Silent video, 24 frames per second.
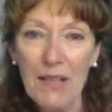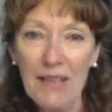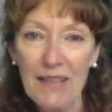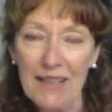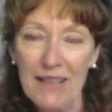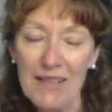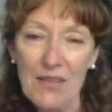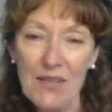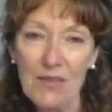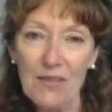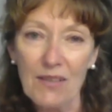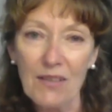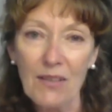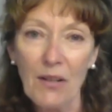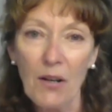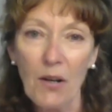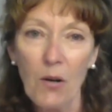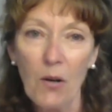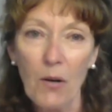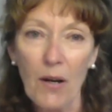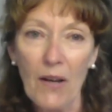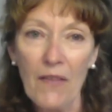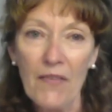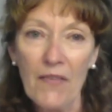minutes,
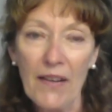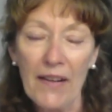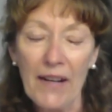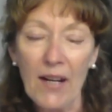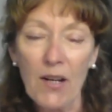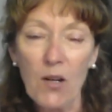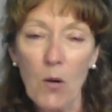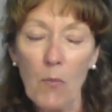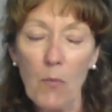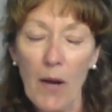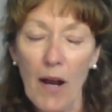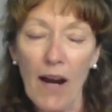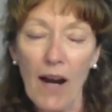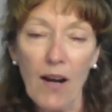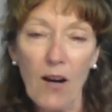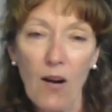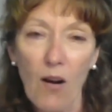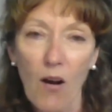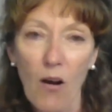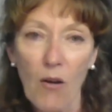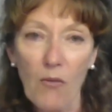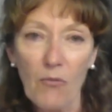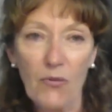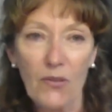and then I go back
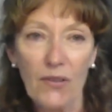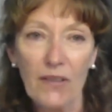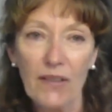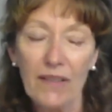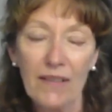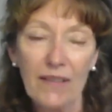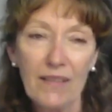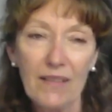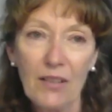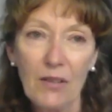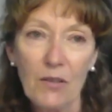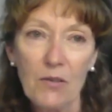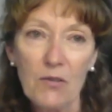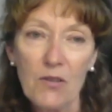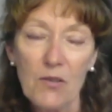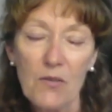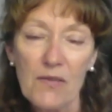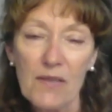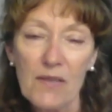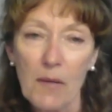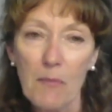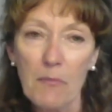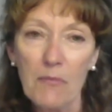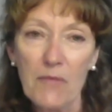off and I, do
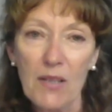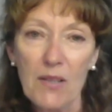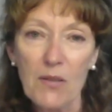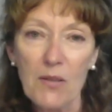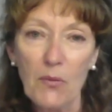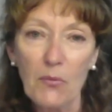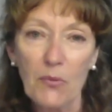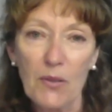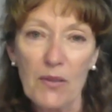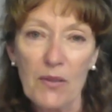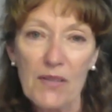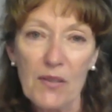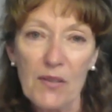something different.